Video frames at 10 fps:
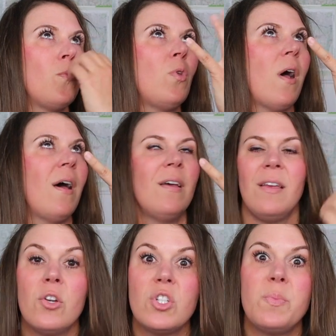mwah,
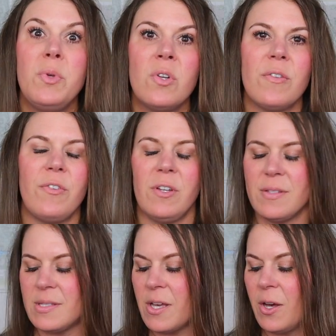they're just beautiful.
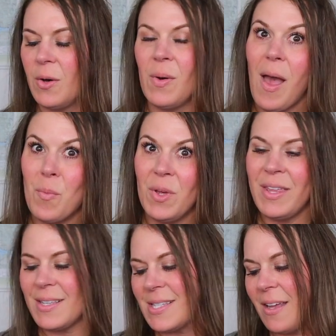So I'm
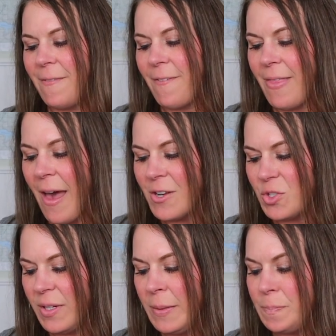really excited for that
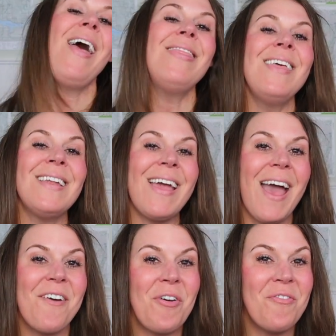trip. And then I
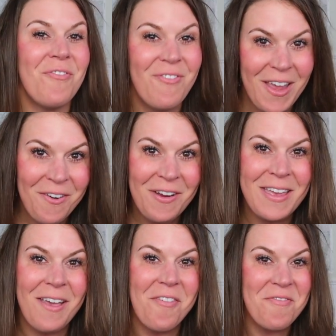have a
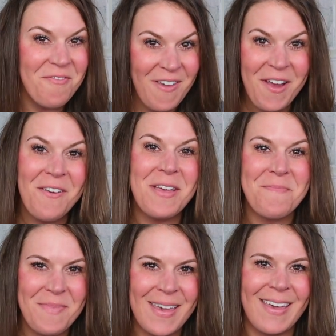very, very
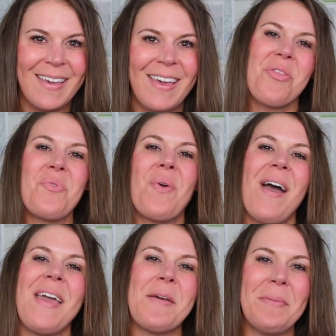big through
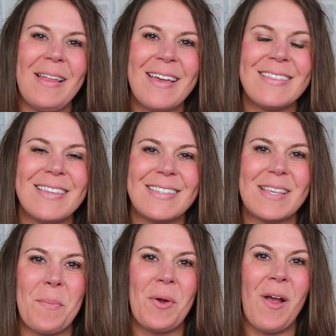hike planned this
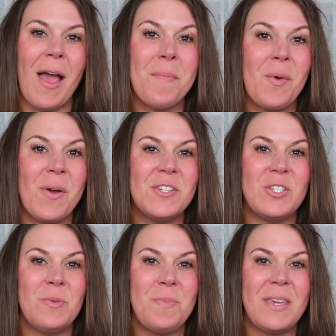summer. I'm going
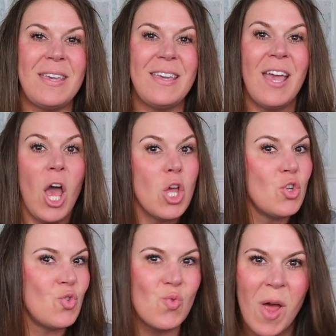to be,
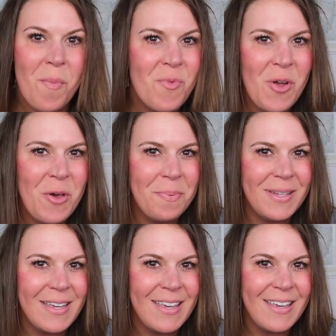drum roll
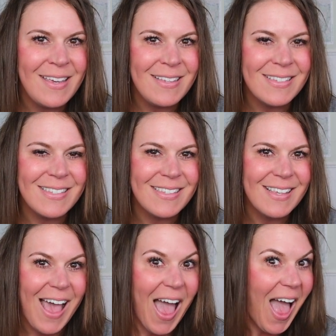please,
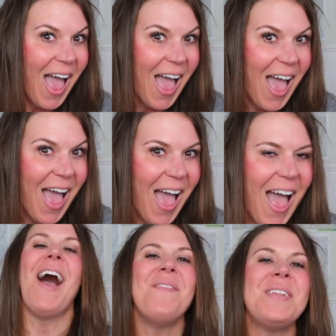
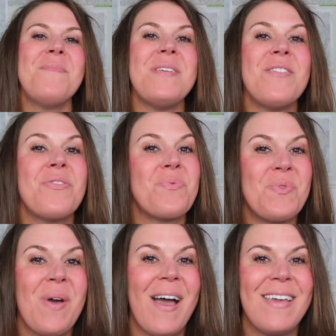I'm gonna be
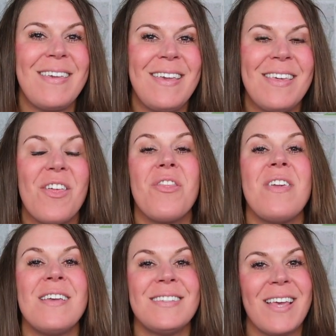through hiking
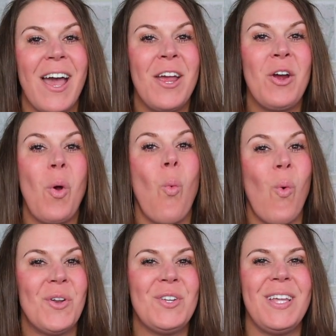the entire
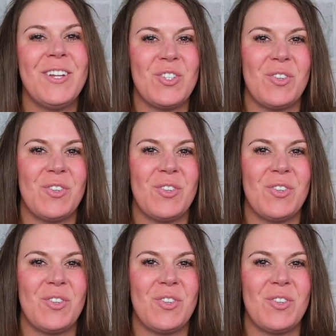Wonderland